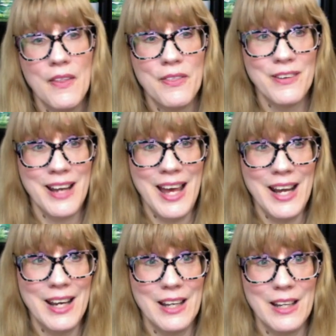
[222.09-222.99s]
they're
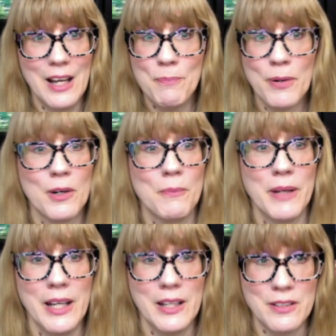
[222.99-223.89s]
not a
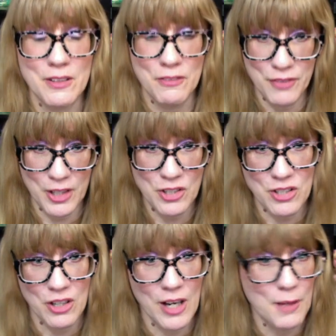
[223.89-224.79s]
permanent
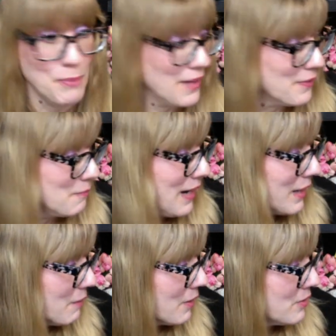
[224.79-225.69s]
fixture at Bath and
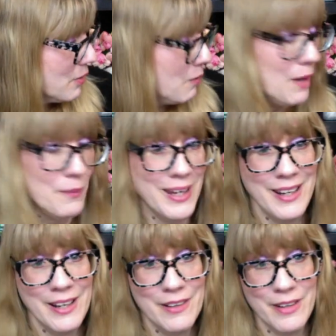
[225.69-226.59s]
Body Works. So while we
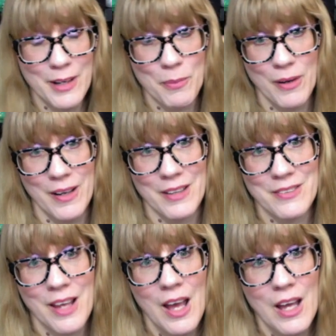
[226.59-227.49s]
get hair care products,
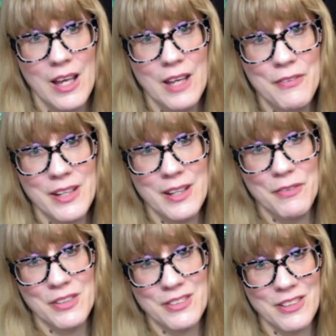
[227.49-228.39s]
if
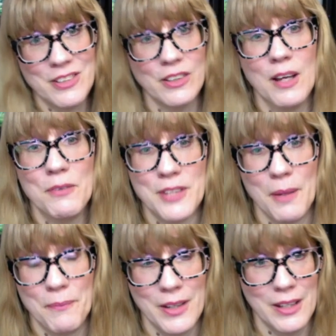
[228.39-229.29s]
you start to love
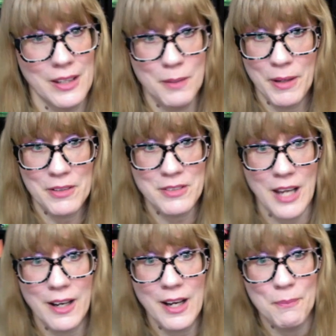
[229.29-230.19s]
something, you better
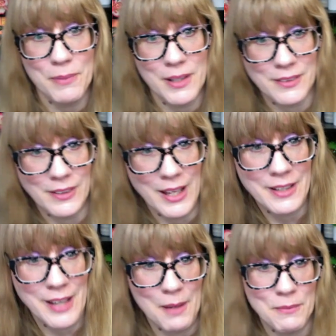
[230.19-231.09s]
stock up because a lot
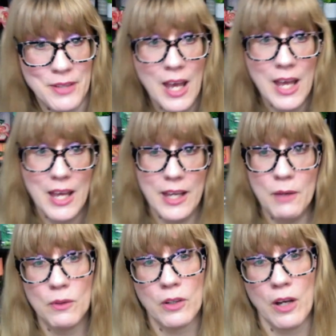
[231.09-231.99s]
of times
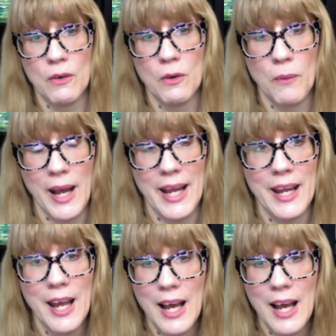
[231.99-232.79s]
it will go away.